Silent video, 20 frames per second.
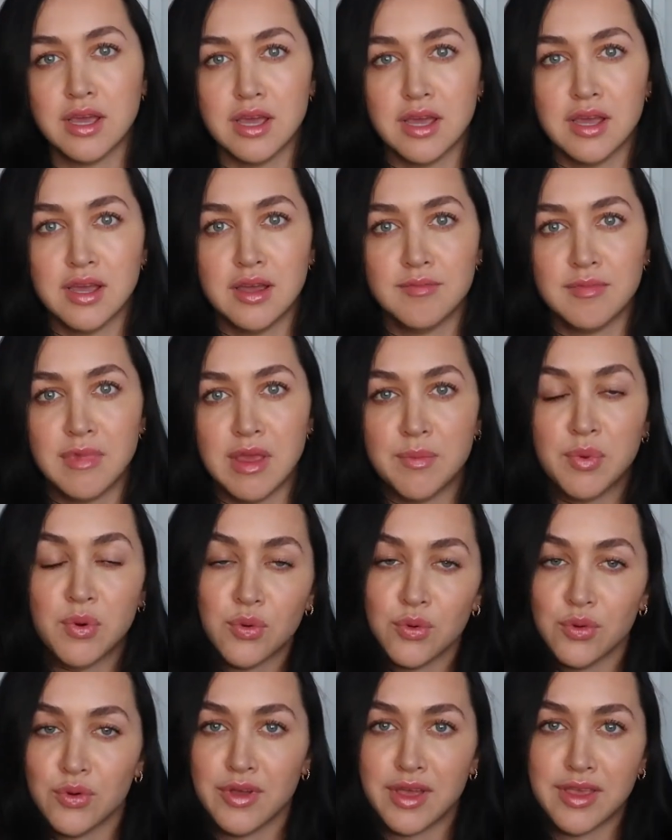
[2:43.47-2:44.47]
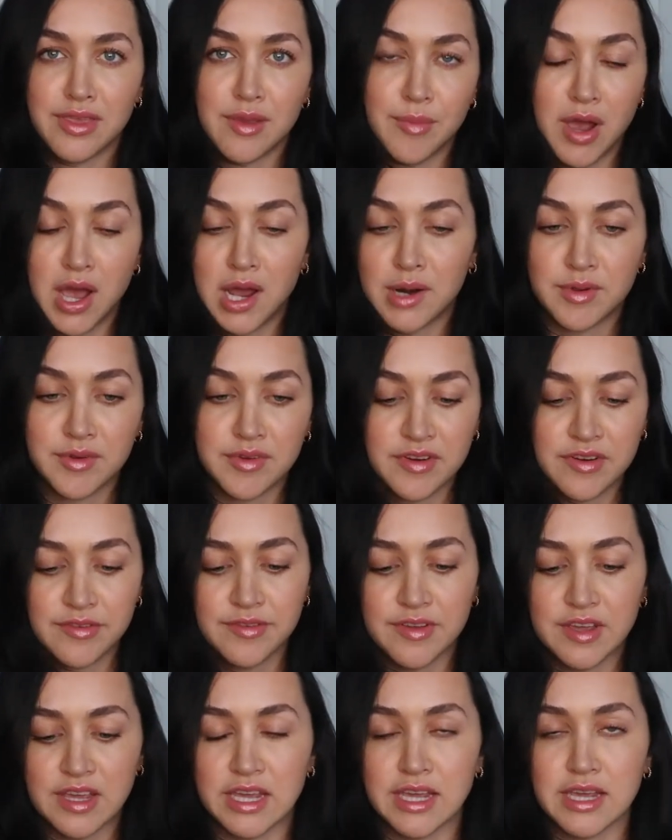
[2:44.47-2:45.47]
Um, they pool at the bottom of your
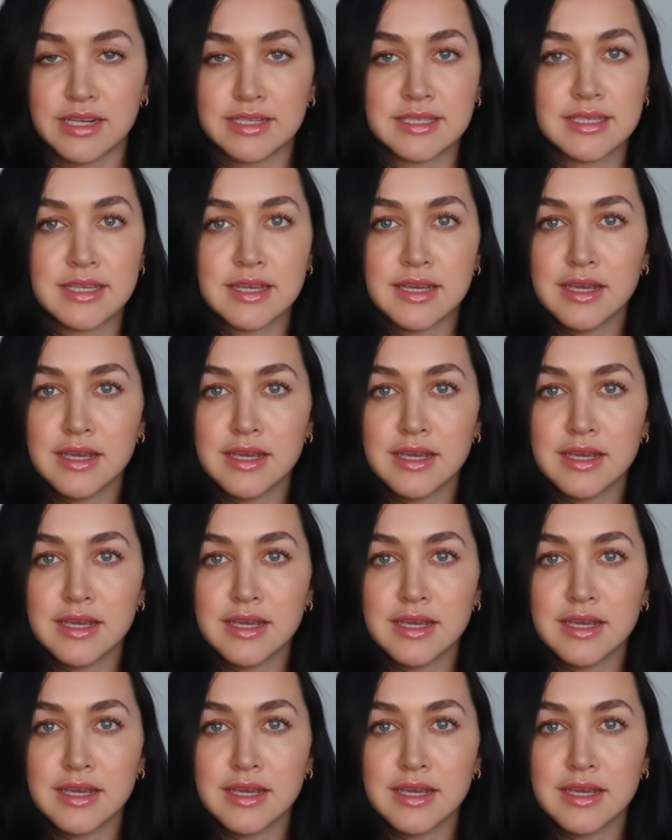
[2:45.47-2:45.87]
feet.